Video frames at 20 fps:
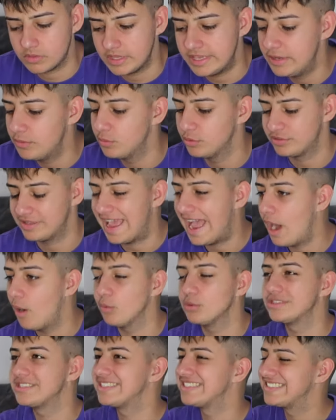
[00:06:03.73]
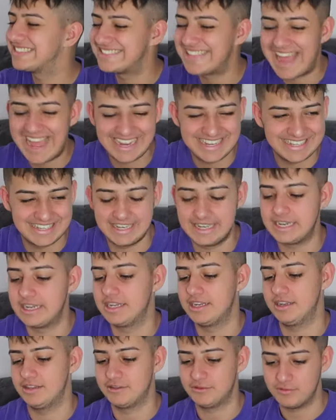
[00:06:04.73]
He was outstanding
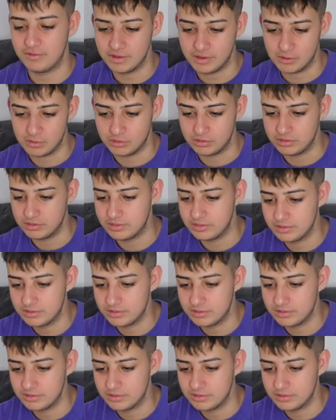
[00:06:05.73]
in his field.